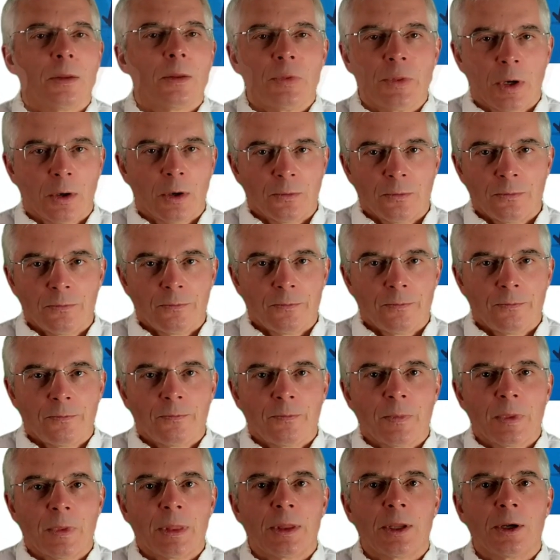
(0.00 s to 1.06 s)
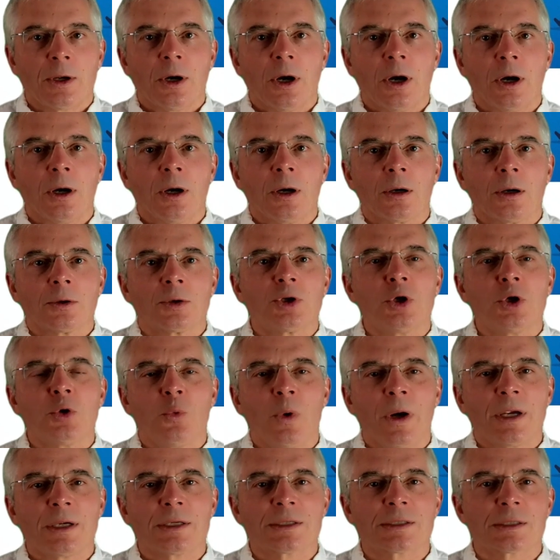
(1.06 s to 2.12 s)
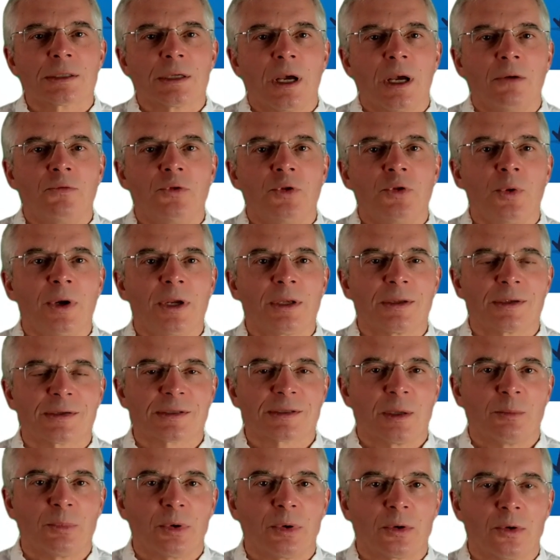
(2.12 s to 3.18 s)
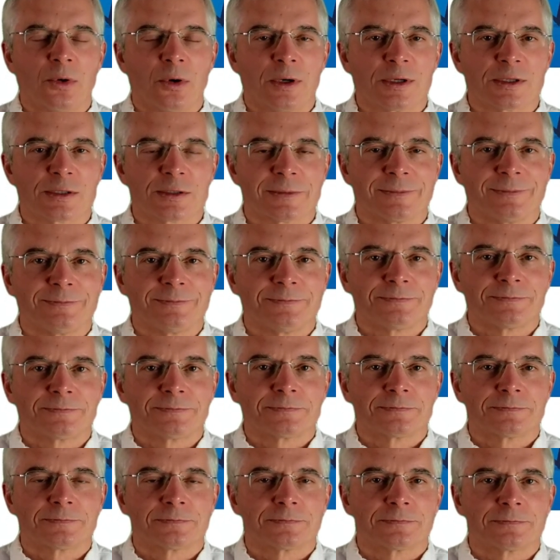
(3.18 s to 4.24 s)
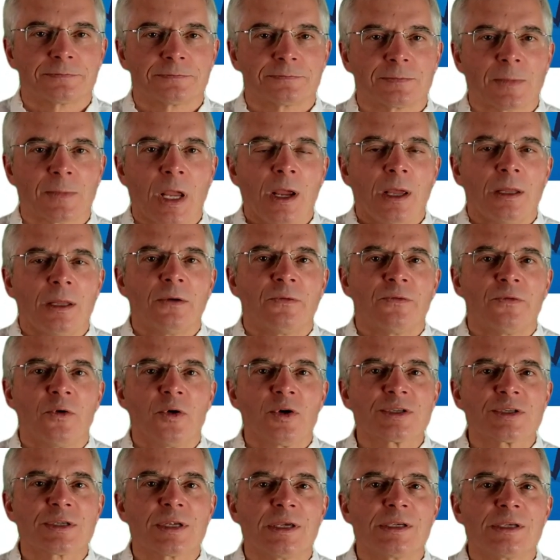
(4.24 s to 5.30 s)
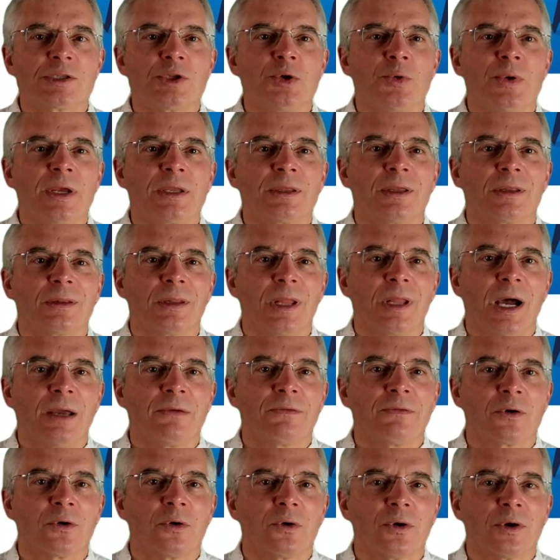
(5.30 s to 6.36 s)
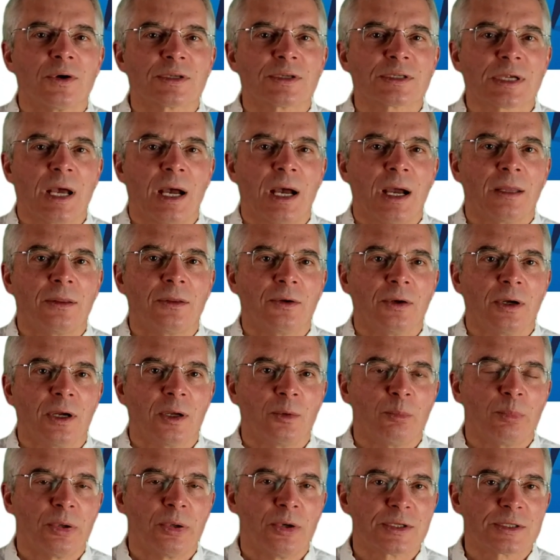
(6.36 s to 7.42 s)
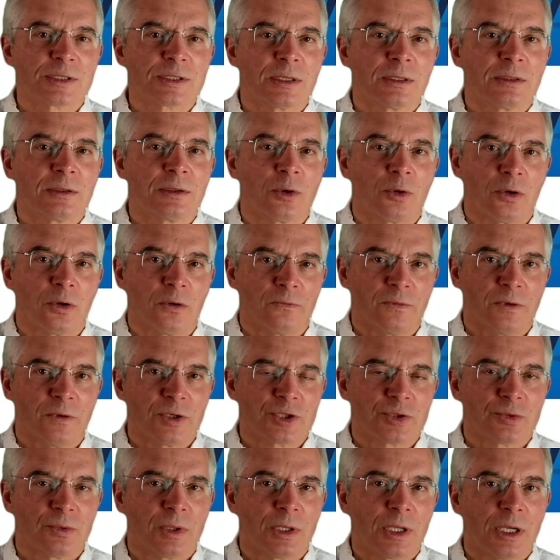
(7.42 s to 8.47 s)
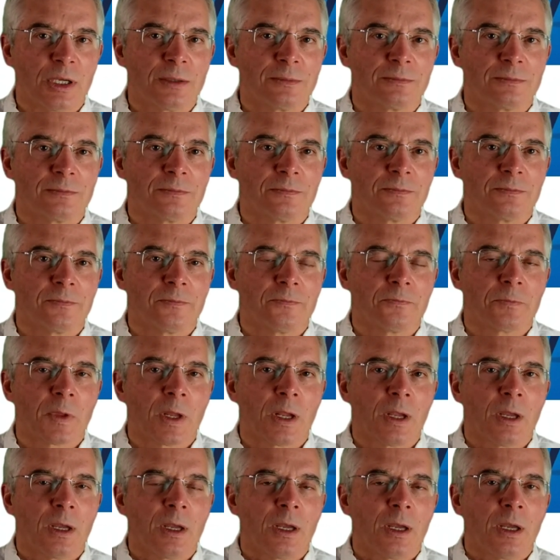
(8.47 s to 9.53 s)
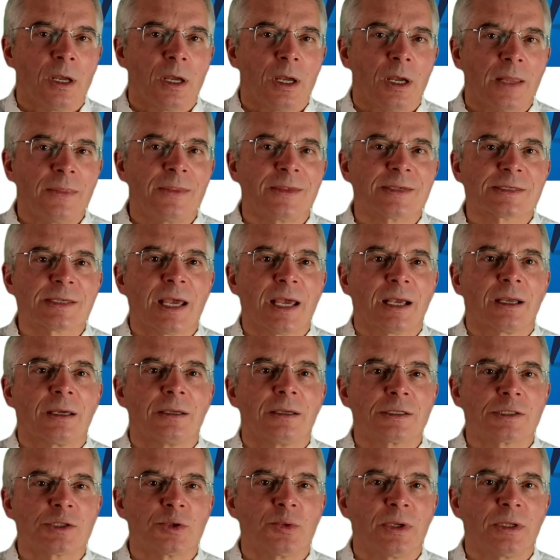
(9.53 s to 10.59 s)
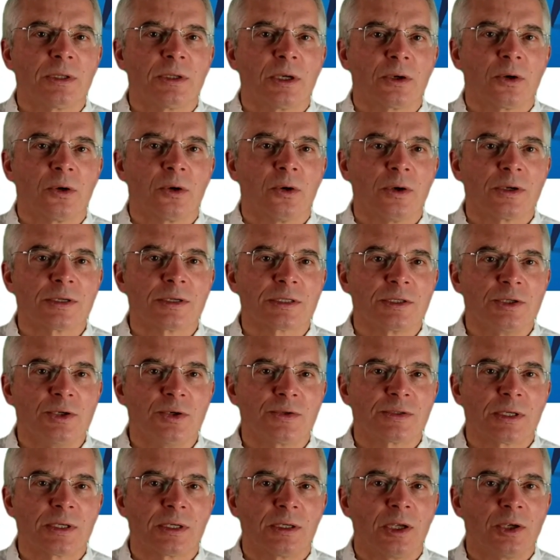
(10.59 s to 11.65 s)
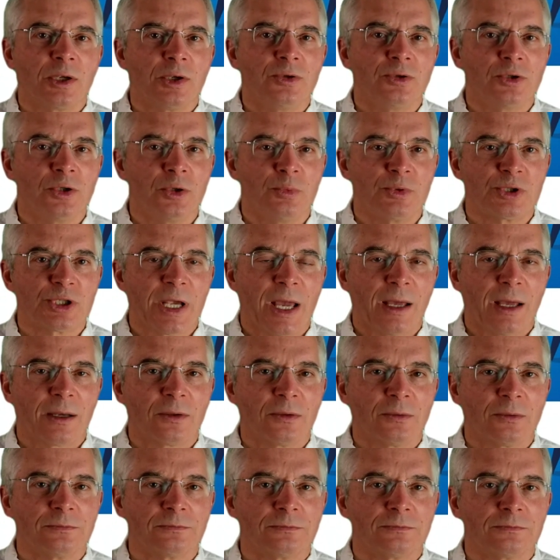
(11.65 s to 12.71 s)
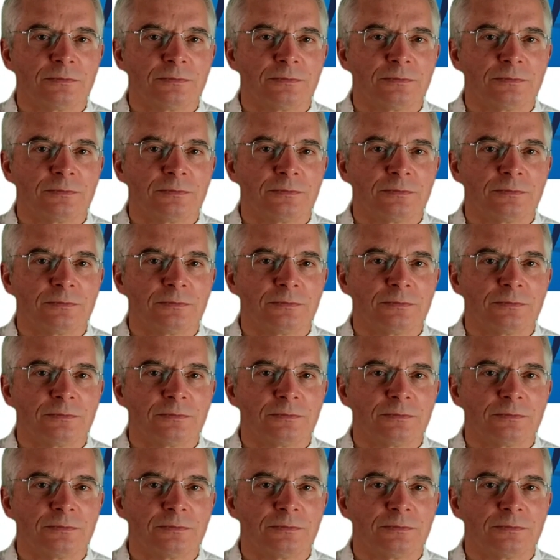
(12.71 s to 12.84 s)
No. There are two ways of doing the simple course. The first is doing the live course either in person or virtually, and the second is doing the course using the YouTube channel.